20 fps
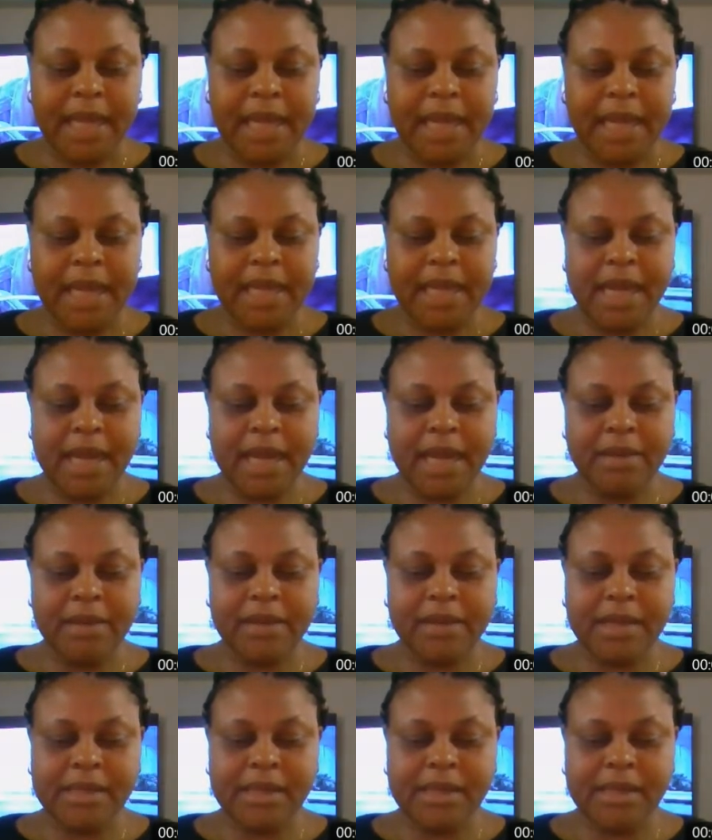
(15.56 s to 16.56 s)
in
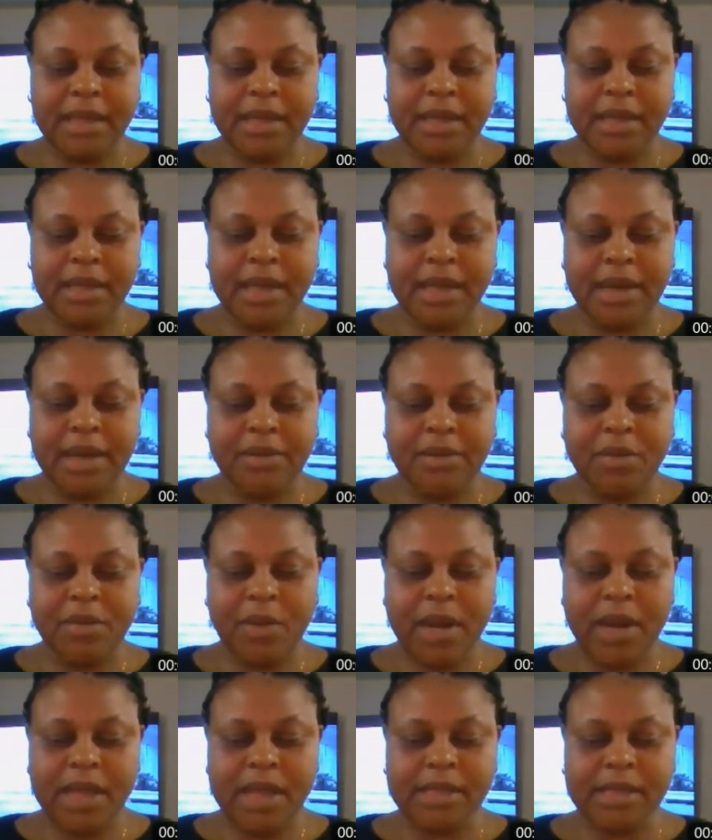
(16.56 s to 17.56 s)
healthcare setting that
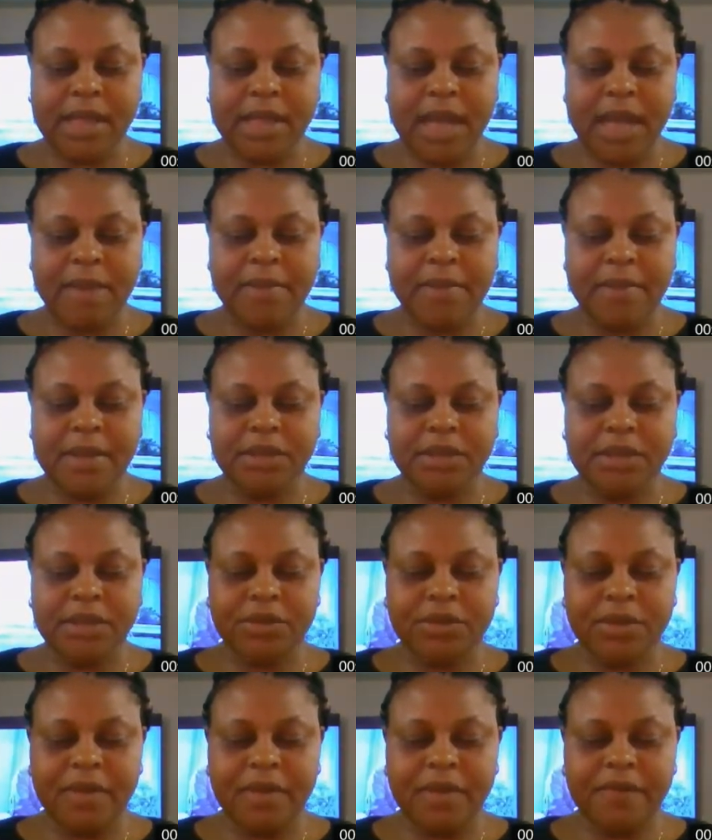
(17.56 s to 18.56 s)
requires the ability
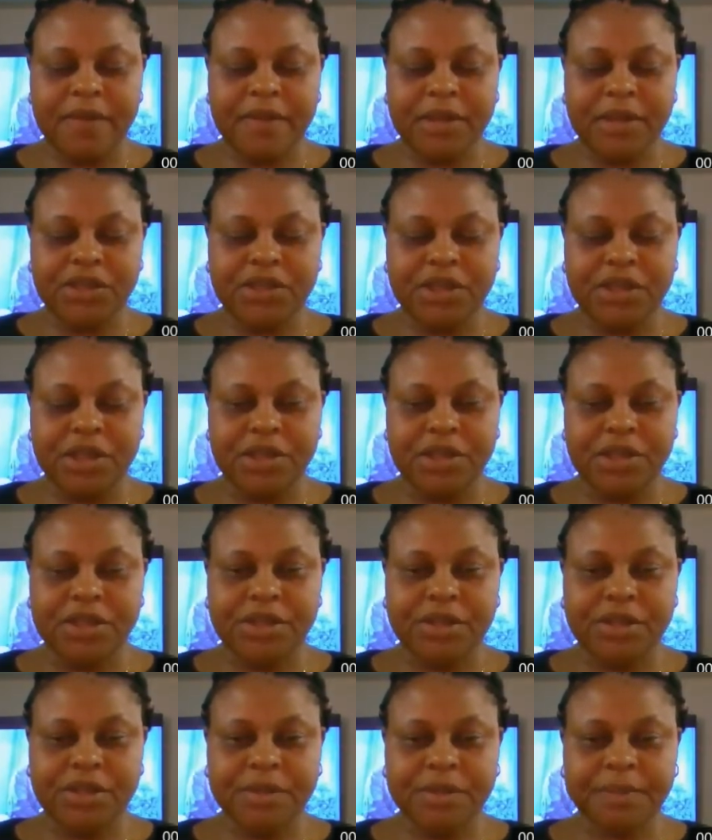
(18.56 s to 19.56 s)
to effect
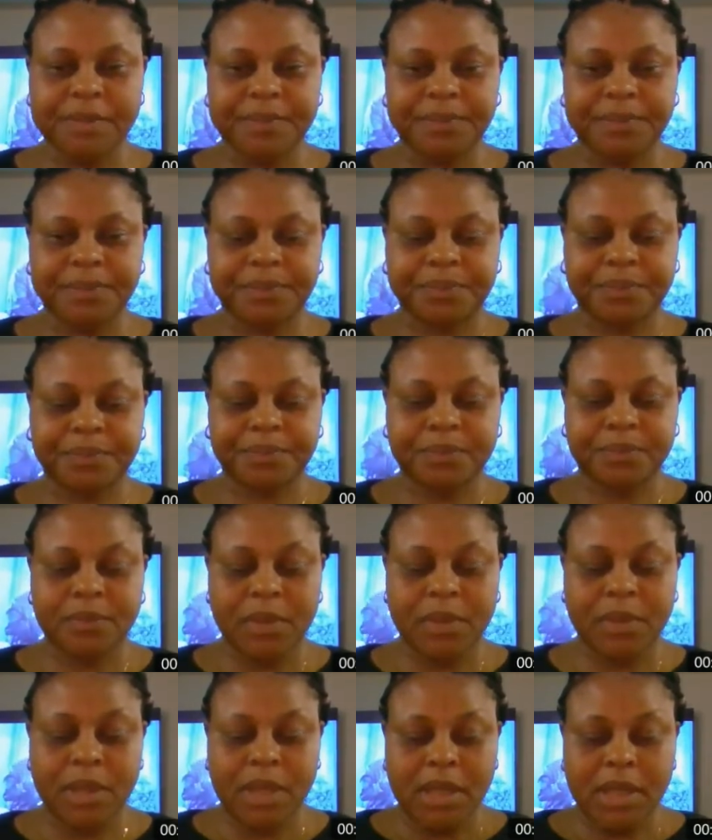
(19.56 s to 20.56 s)
change.
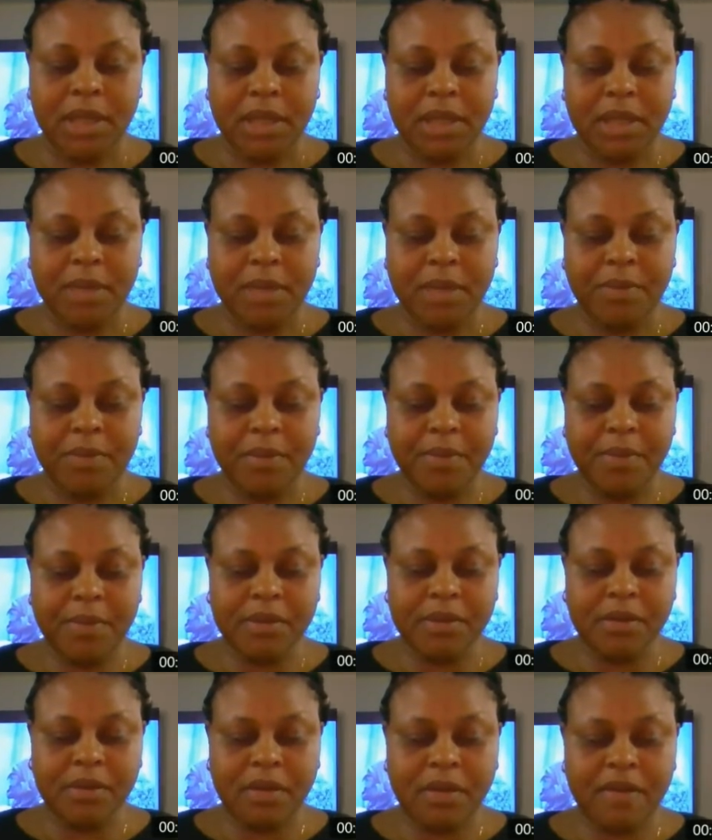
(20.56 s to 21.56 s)
The
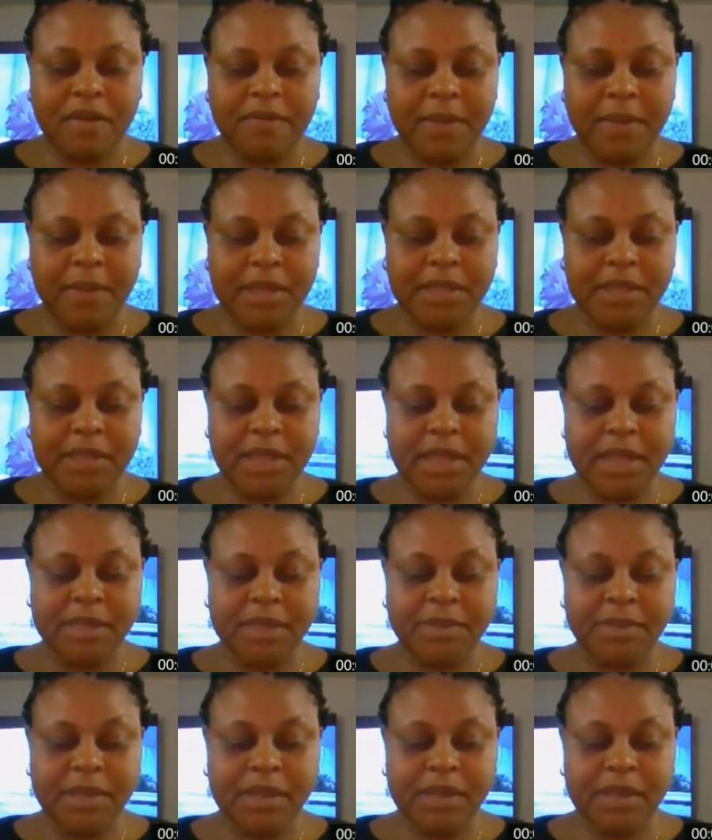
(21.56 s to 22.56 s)
purpose of my
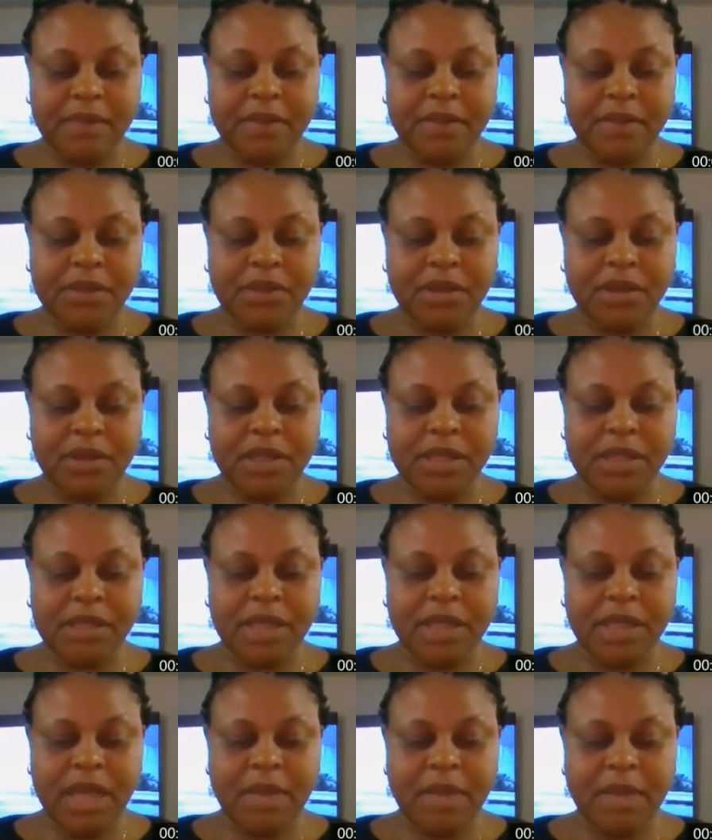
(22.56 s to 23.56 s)
CSP intervention is
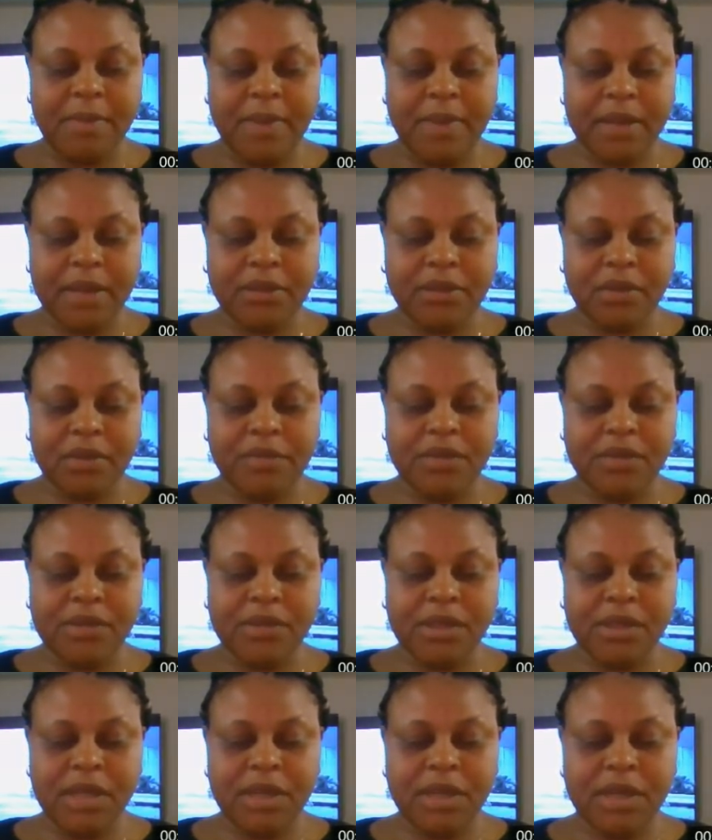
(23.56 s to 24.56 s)
the impact of
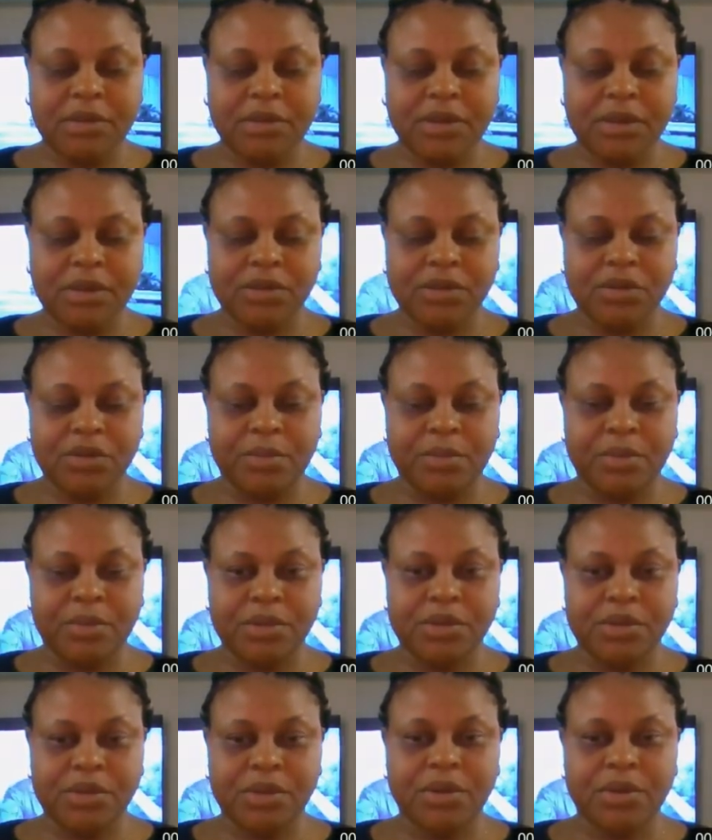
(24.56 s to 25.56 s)
using educational
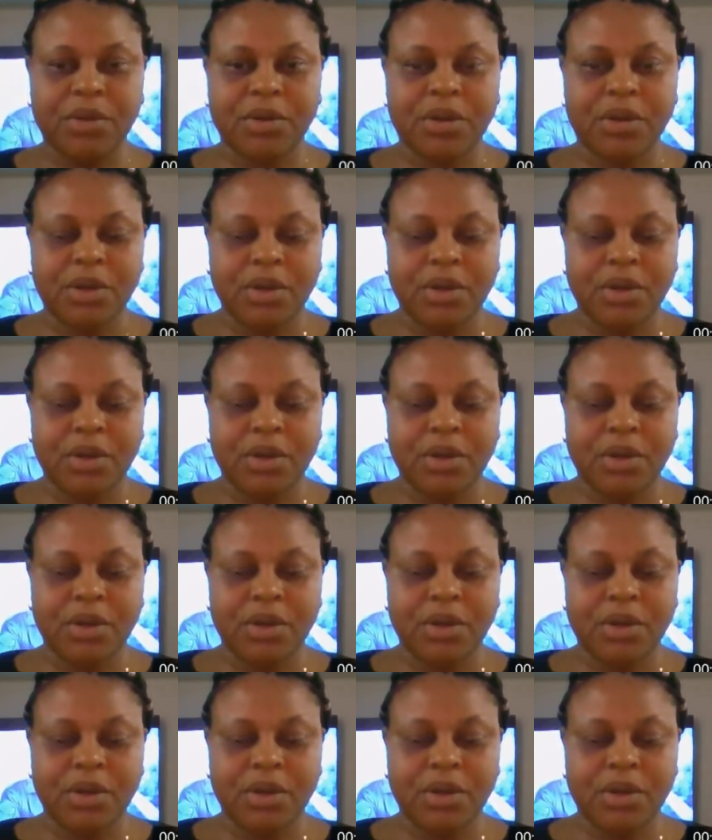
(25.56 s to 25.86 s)
brochure